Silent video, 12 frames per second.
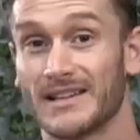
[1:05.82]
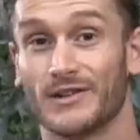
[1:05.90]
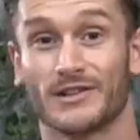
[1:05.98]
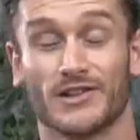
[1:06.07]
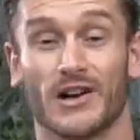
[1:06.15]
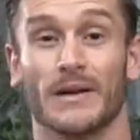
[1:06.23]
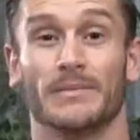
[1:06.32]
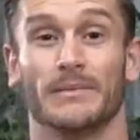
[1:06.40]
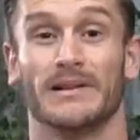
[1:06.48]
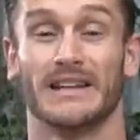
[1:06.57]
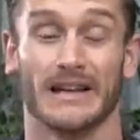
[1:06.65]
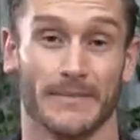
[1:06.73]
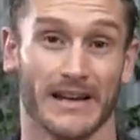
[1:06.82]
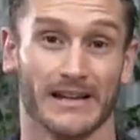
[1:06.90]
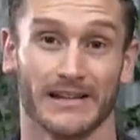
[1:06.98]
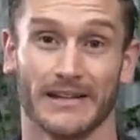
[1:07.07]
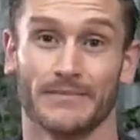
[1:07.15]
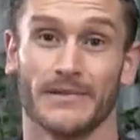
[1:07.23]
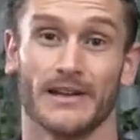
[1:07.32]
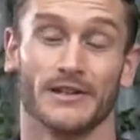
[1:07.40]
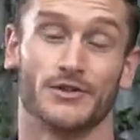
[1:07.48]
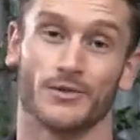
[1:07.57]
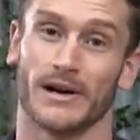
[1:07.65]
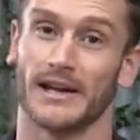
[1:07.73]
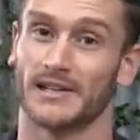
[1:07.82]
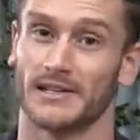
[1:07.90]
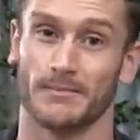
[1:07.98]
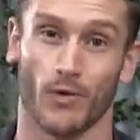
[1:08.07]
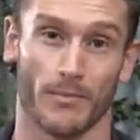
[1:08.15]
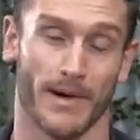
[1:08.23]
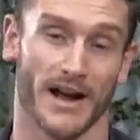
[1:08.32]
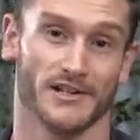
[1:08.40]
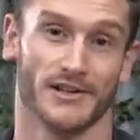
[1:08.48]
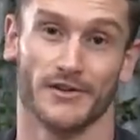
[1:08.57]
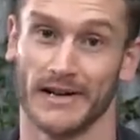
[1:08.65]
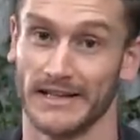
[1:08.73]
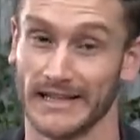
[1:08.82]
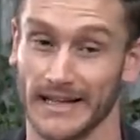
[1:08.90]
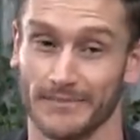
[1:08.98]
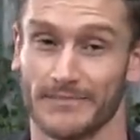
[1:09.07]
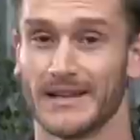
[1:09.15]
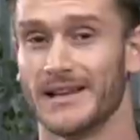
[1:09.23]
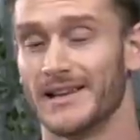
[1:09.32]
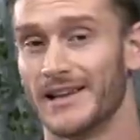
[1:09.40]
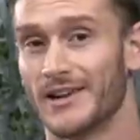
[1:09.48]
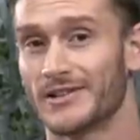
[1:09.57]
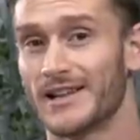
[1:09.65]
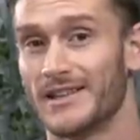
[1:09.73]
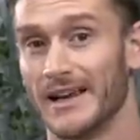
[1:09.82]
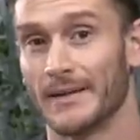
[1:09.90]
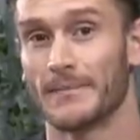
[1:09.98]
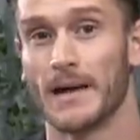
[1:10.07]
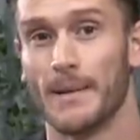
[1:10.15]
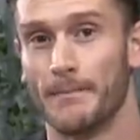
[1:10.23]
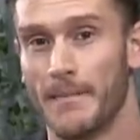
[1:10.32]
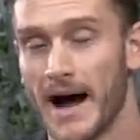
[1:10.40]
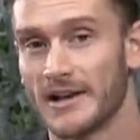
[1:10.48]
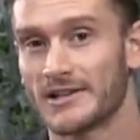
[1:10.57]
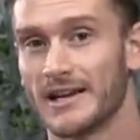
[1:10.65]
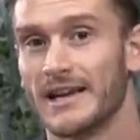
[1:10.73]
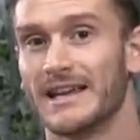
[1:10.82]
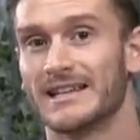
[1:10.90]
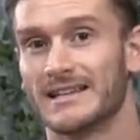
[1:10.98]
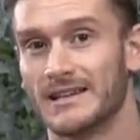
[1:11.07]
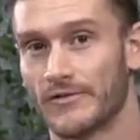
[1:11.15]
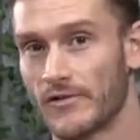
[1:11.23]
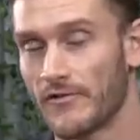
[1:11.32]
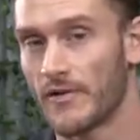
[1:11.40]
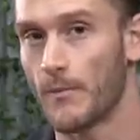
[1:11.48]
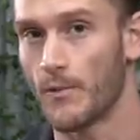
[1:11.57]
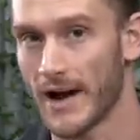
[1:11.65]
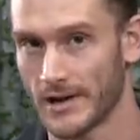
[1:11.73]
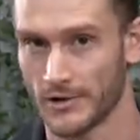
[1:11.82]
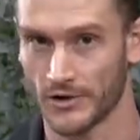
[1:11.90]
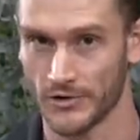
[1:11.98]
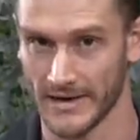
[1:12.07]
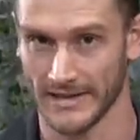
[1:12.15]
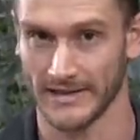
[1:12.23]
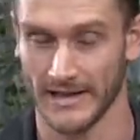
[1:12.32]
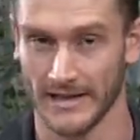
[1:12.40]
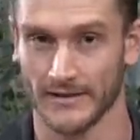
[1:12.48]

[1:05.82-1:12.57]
that you can start implementing immediately is drinking some more matcha green tea. Here's the thing Matcha is different from regular green tea.